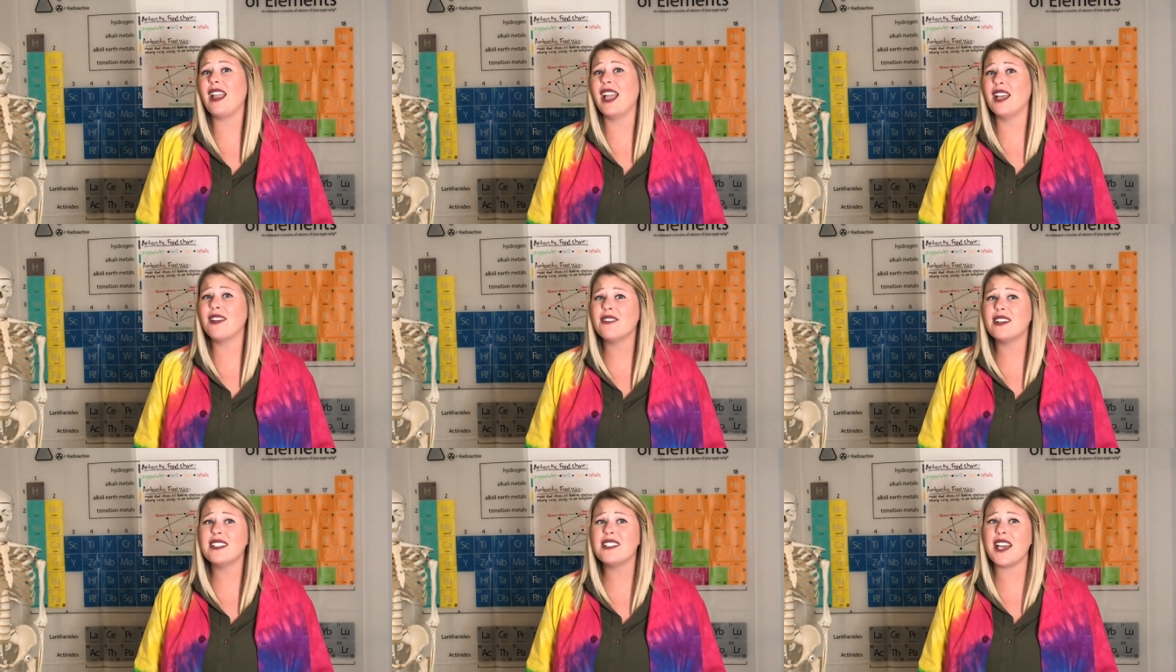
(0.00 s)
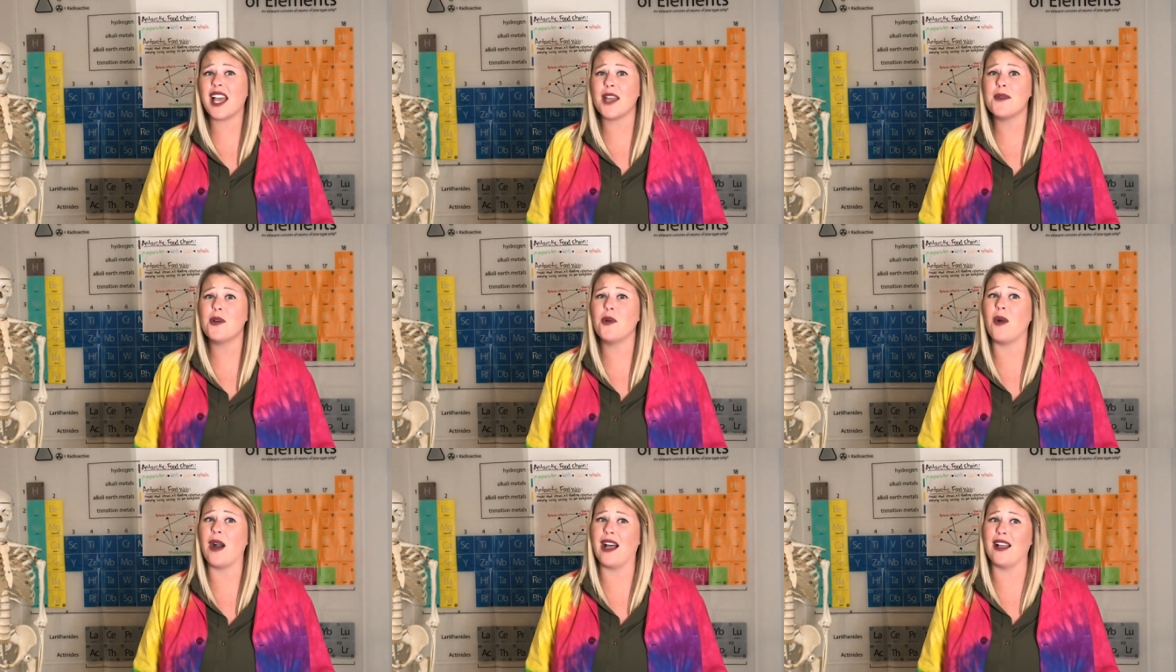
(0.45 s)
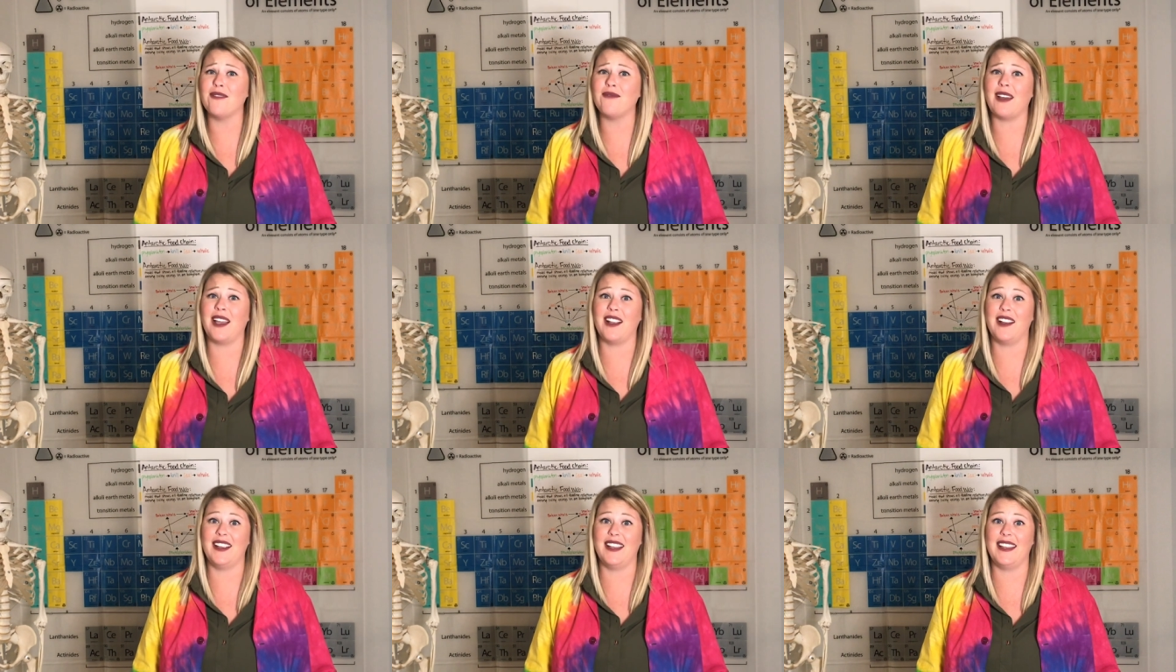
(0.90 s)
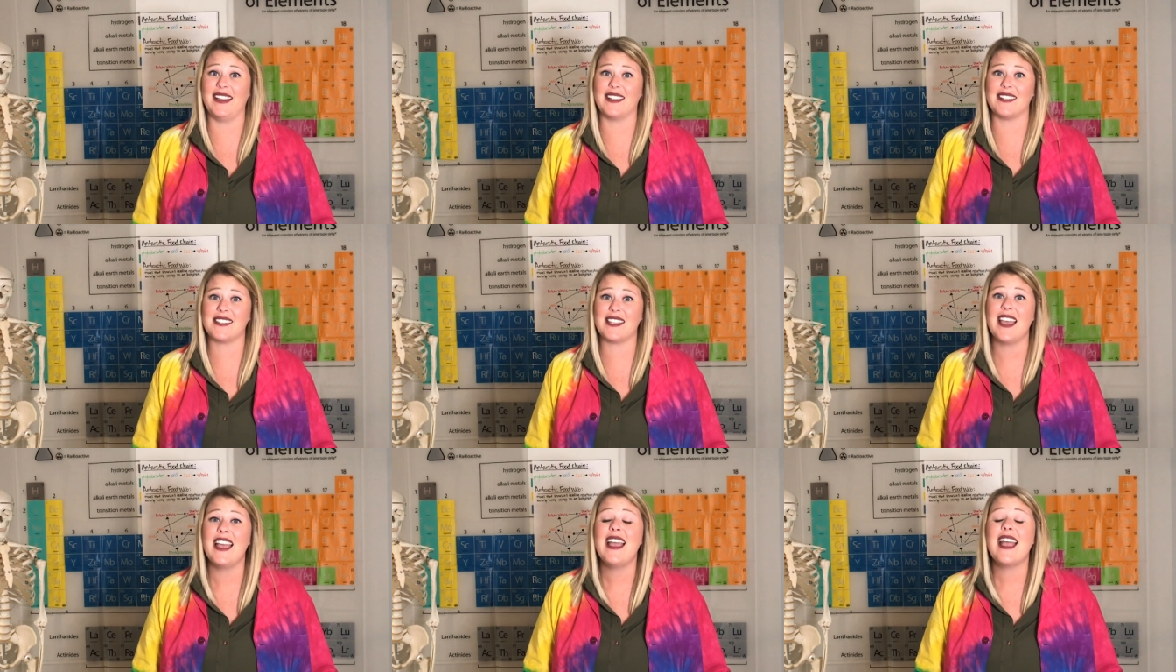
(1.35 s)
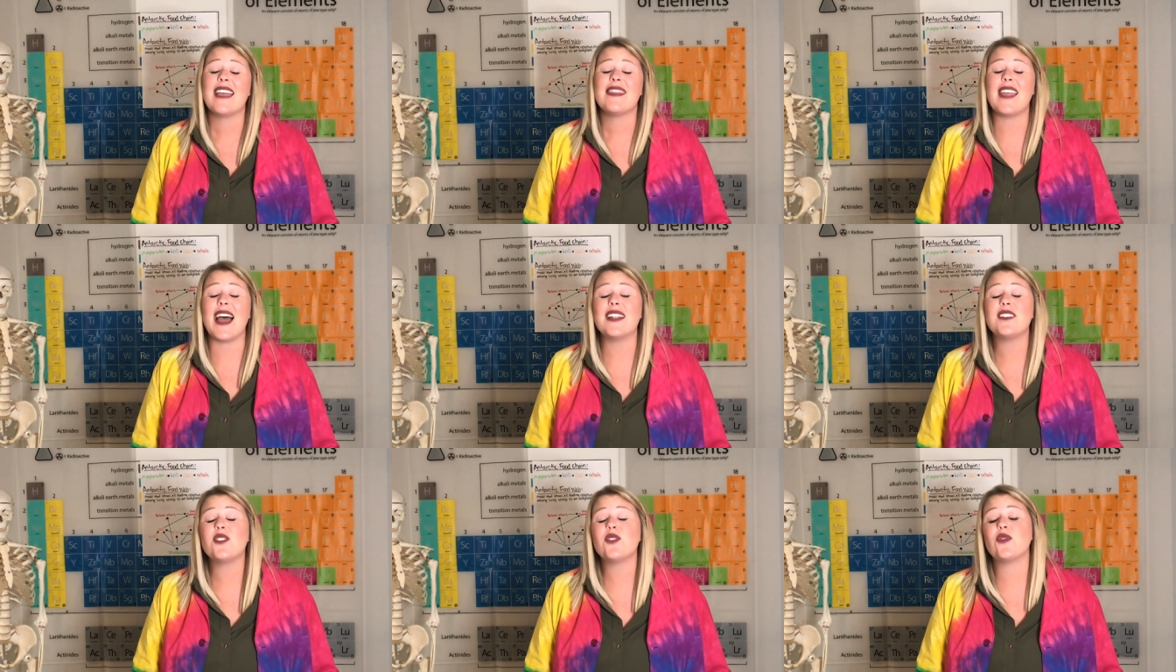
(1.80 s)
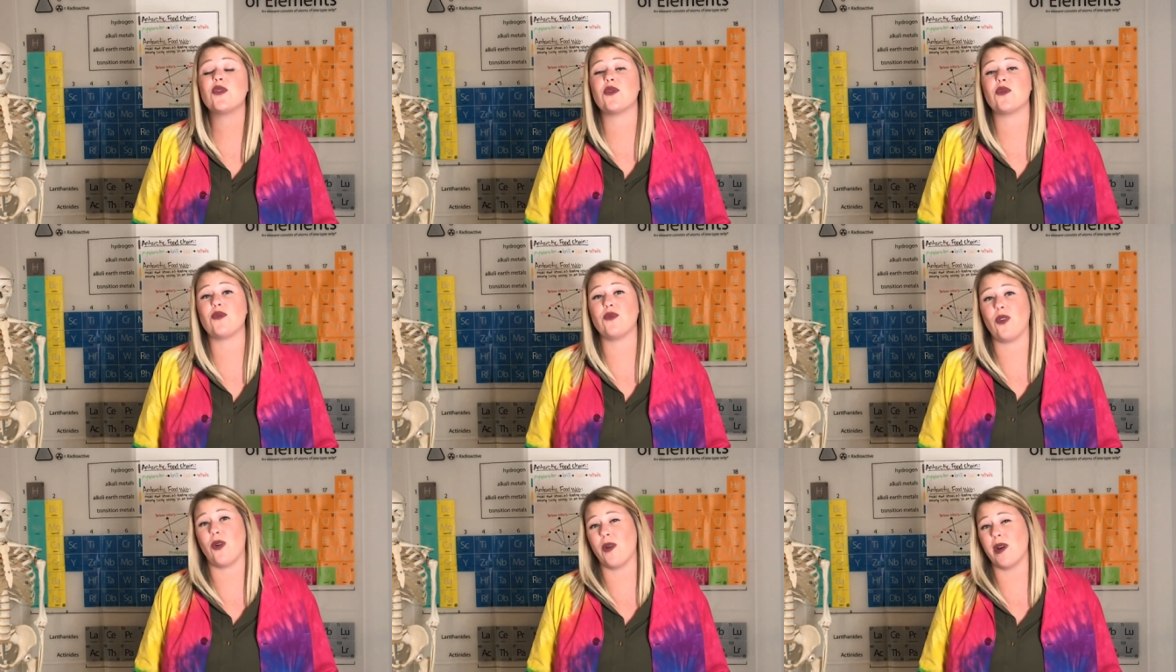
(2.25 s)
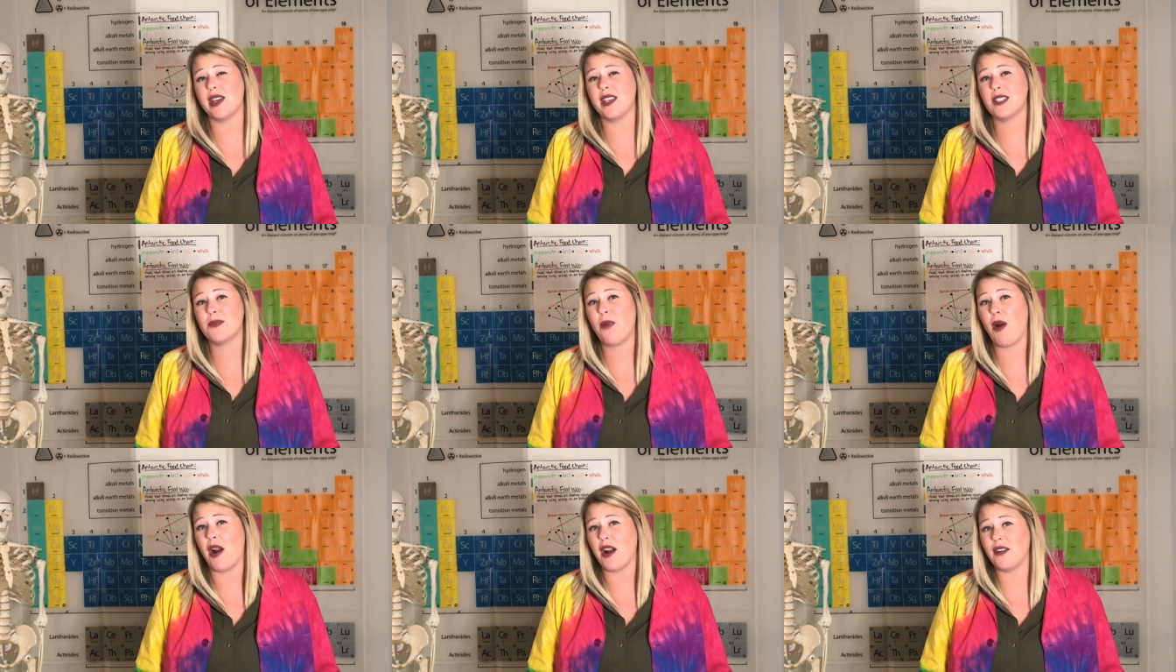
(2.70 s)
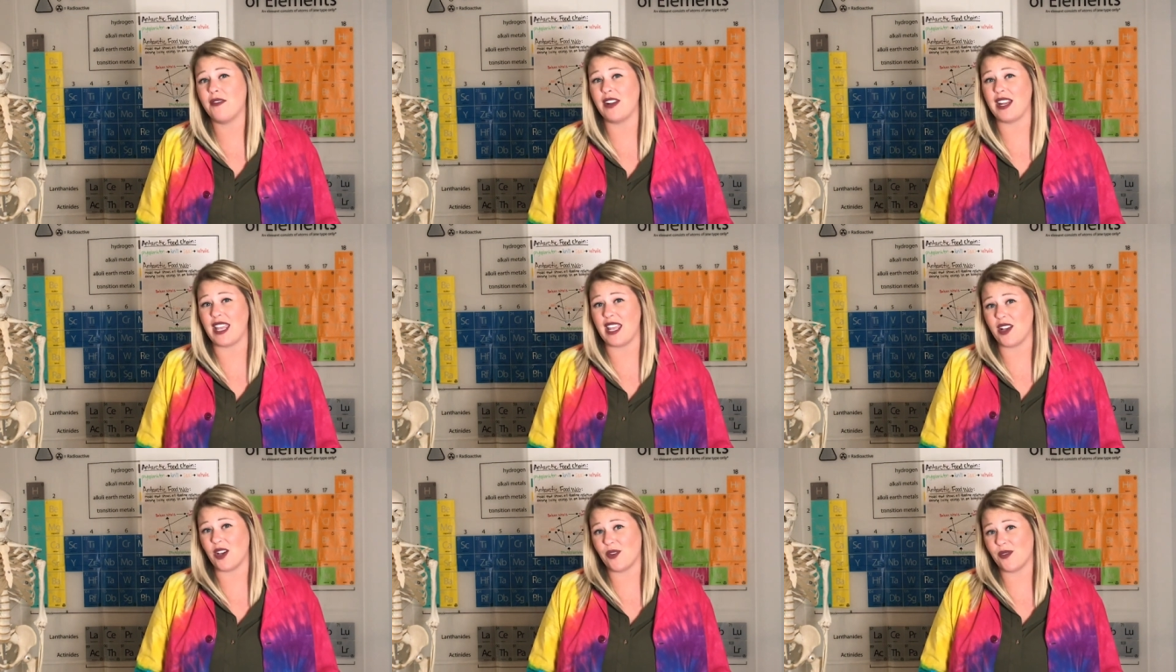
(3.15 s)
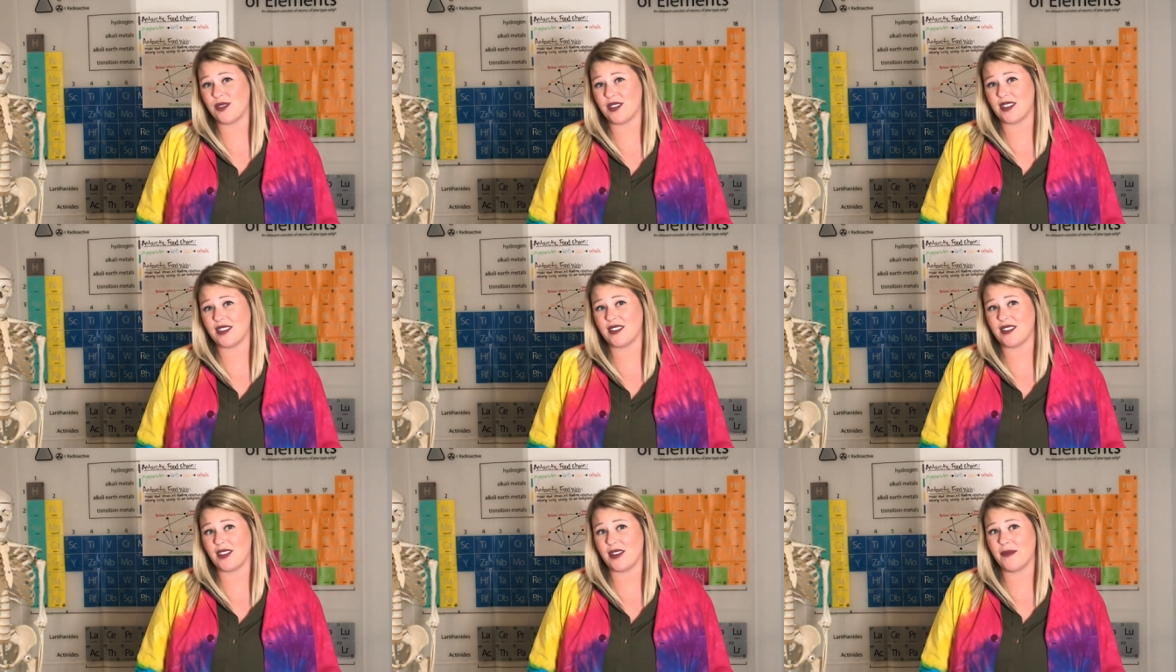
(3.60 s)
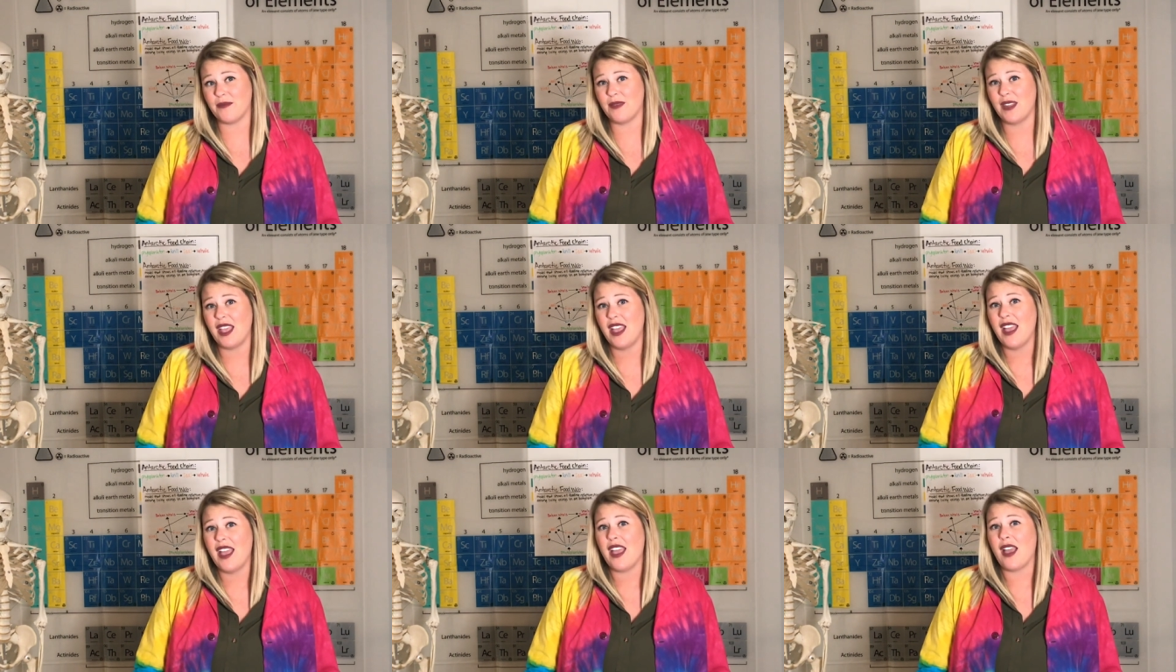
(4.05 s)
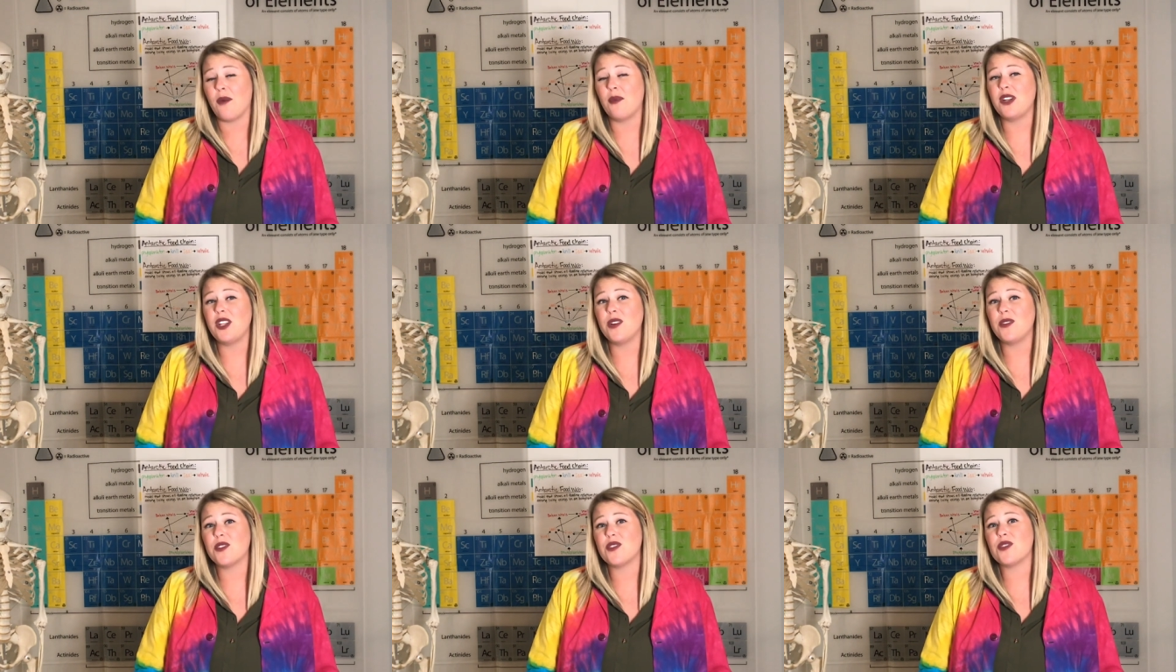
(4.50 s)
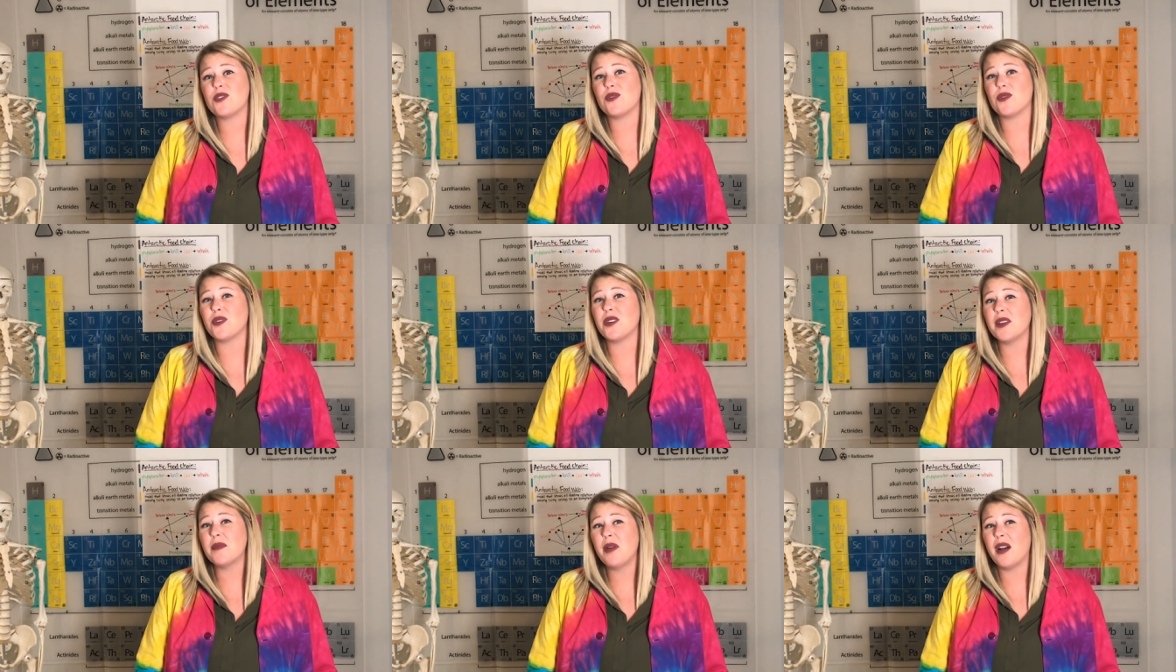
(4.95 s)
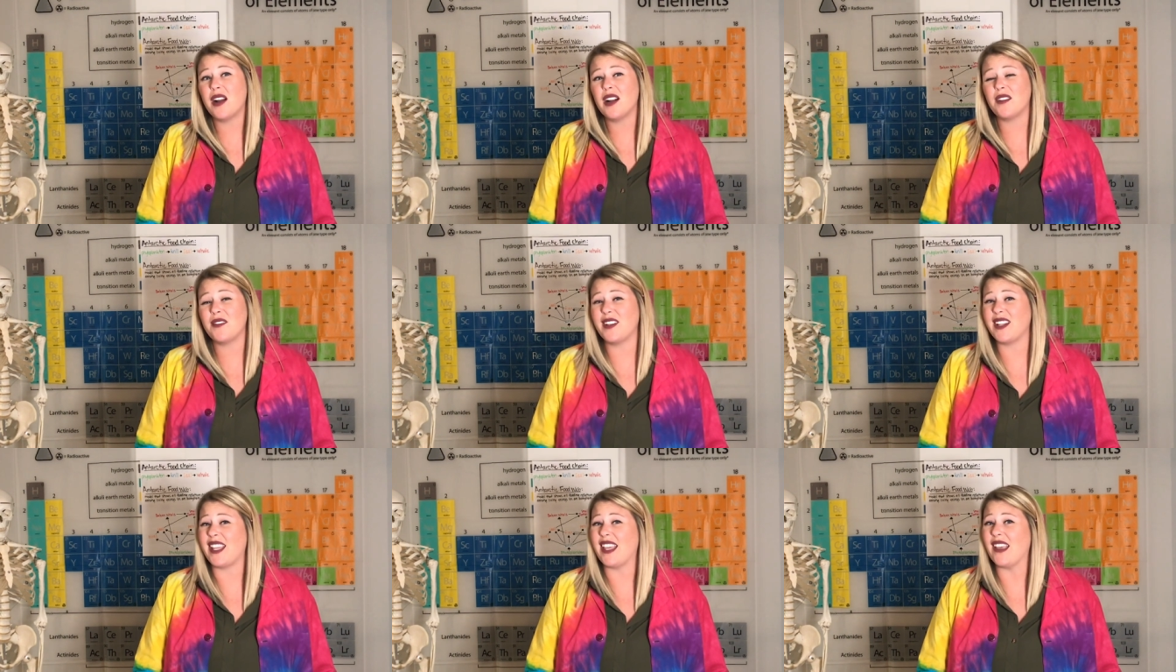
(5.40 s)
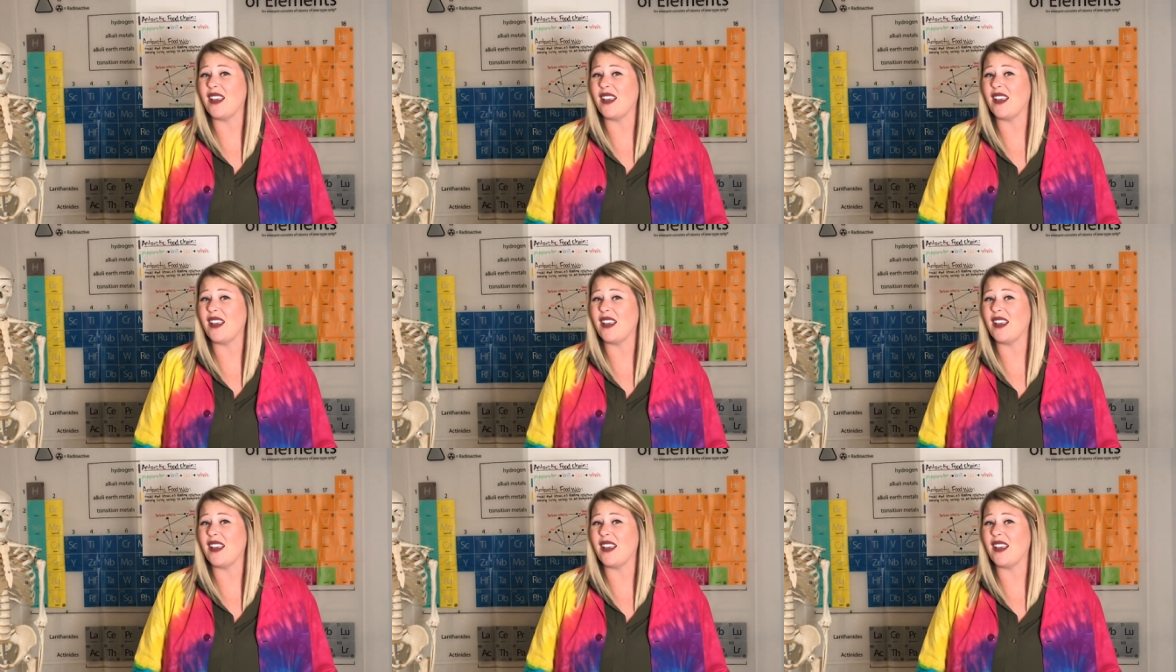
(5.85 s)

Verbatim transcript: Every time a wildfire hits, that destroys part of an ecosystem. And when you destroy part of an